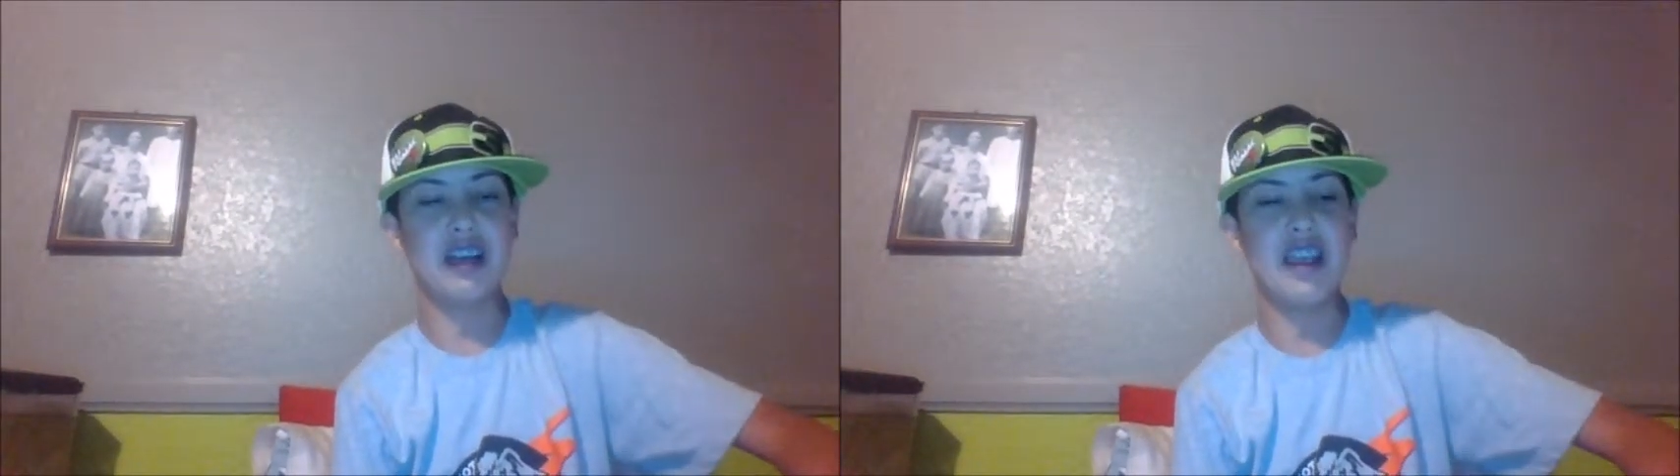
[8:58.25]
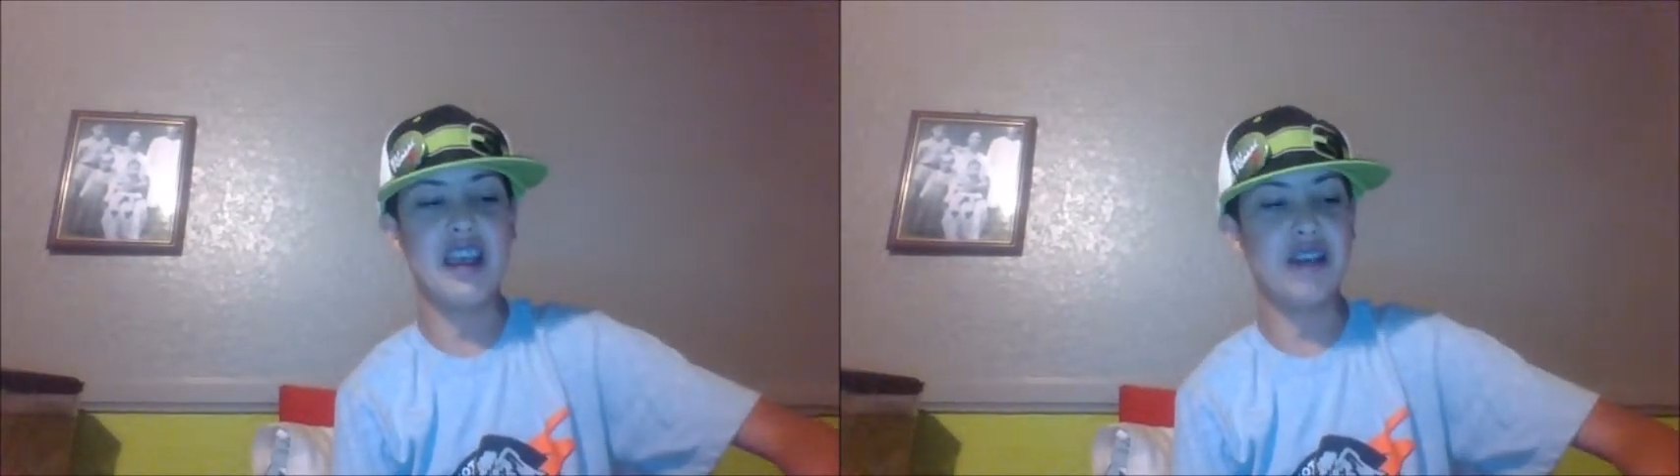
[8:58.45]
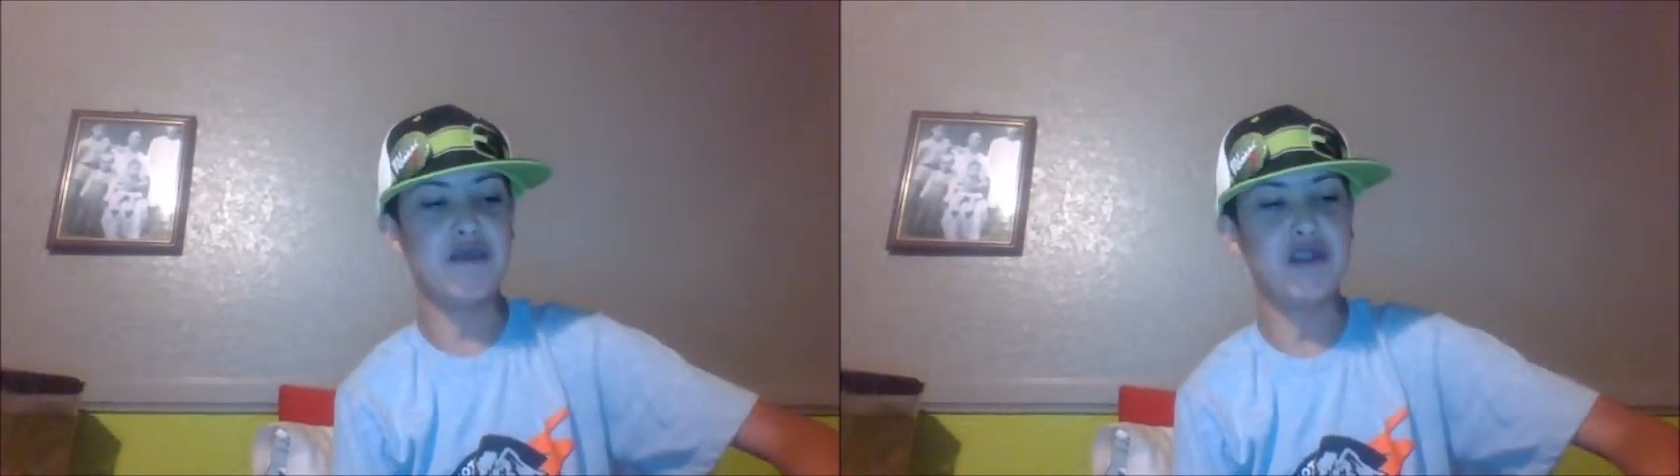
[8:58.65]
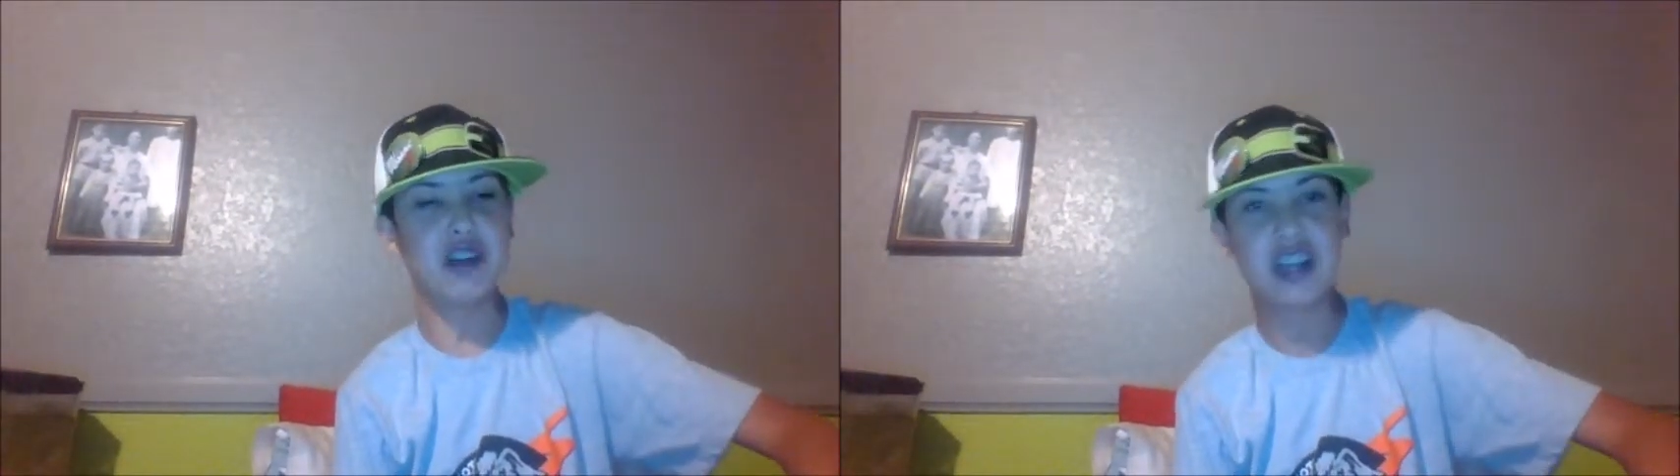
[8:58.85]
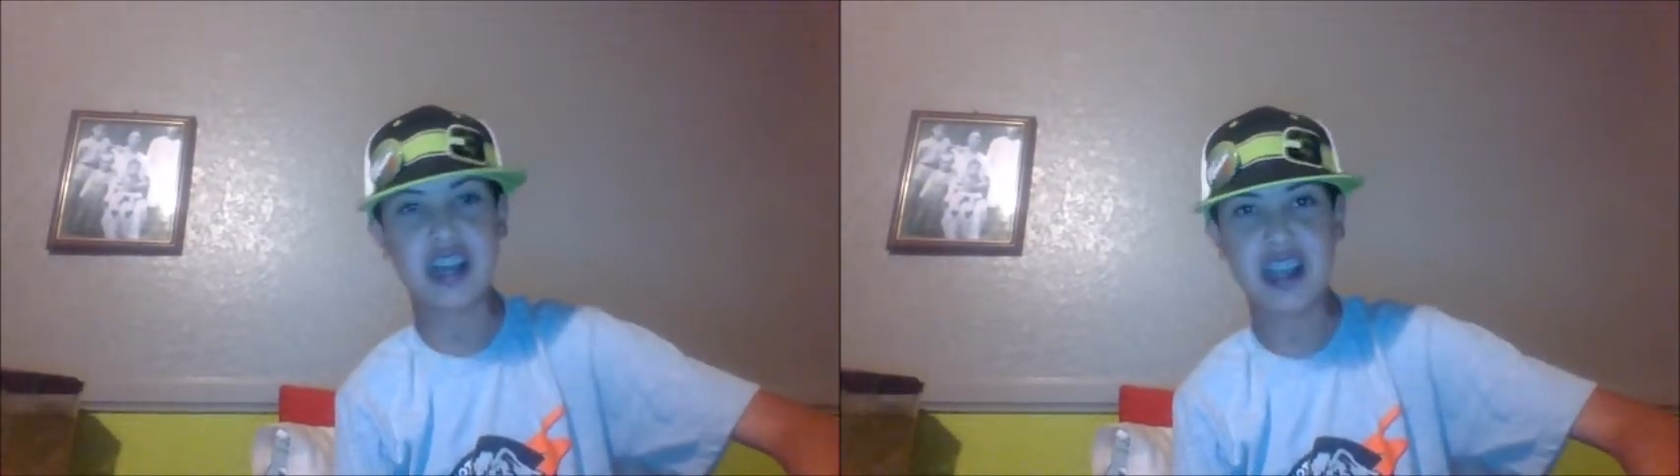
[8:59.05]
and
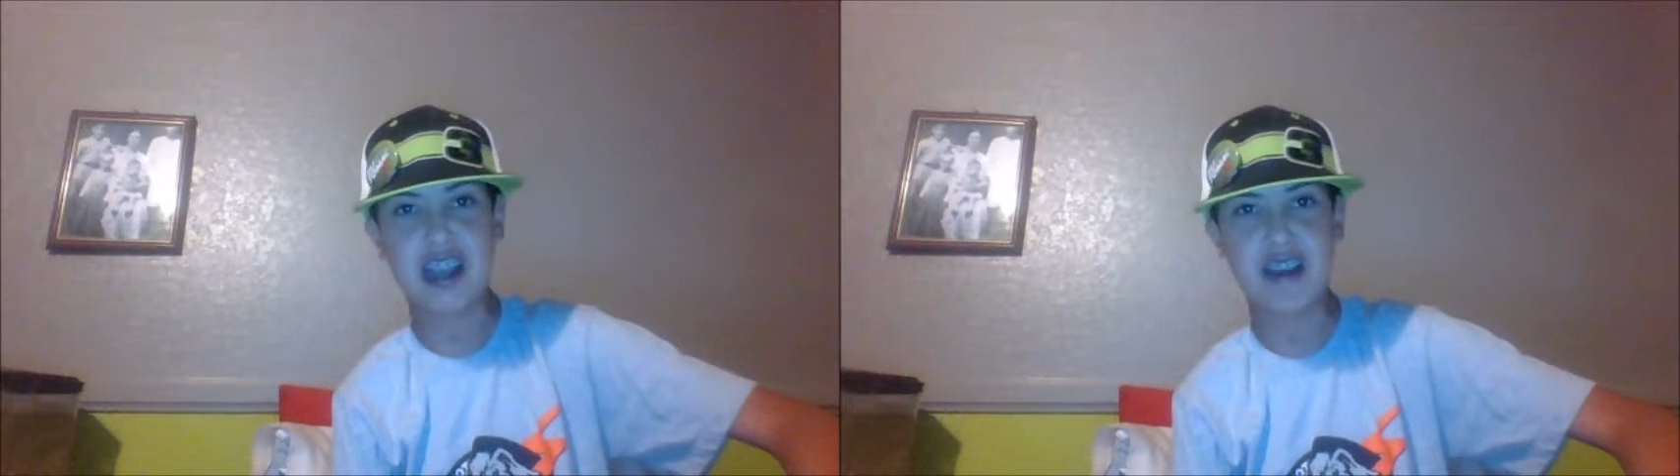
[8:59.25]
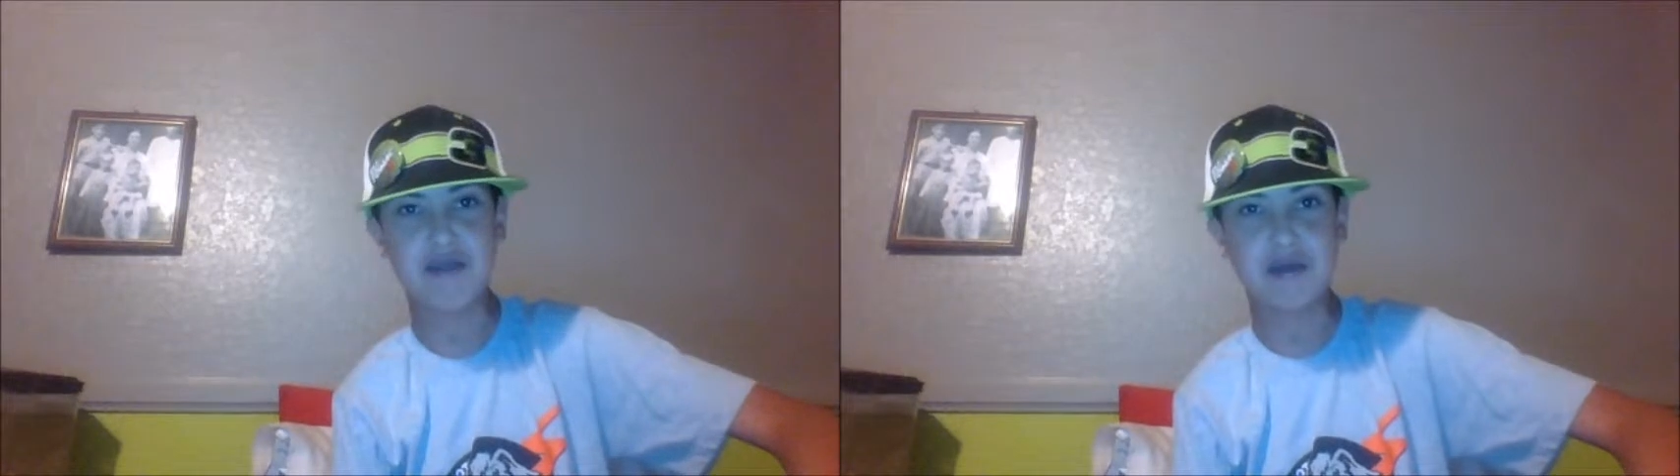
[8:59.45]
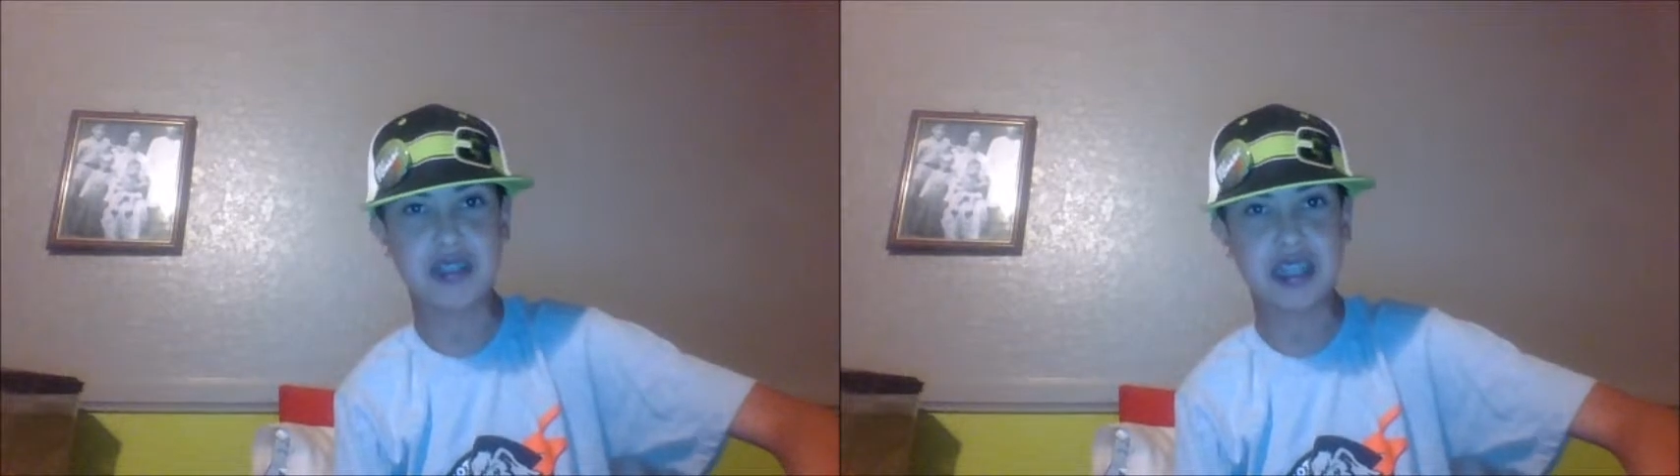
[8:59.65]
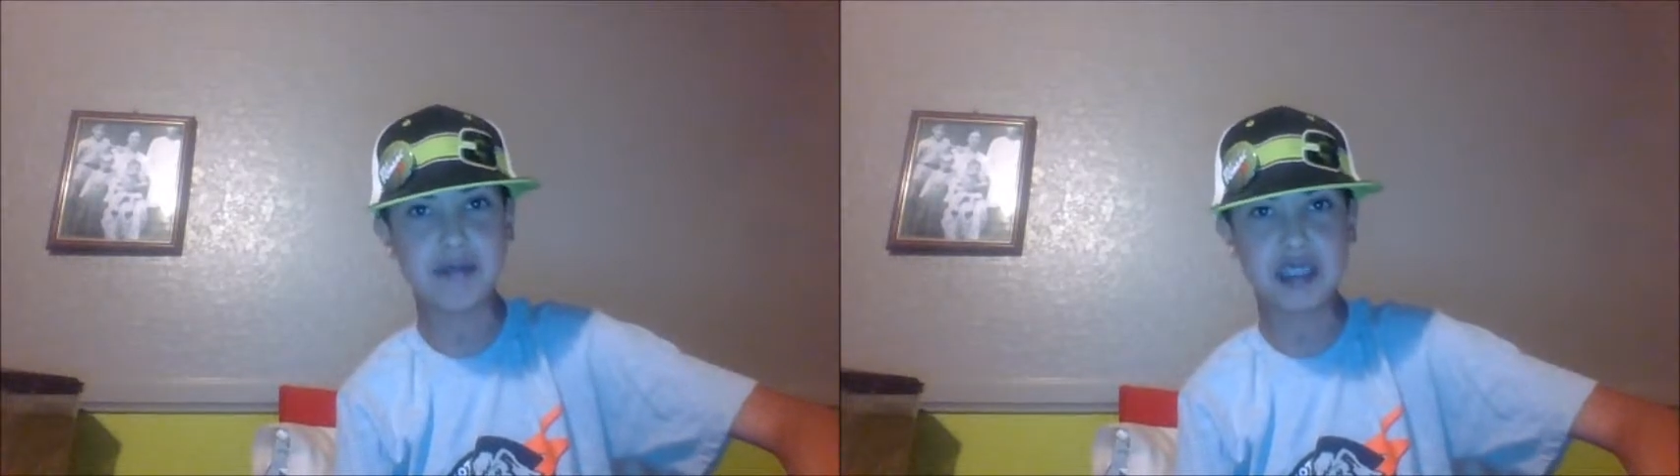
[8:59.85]
we're going to have a deep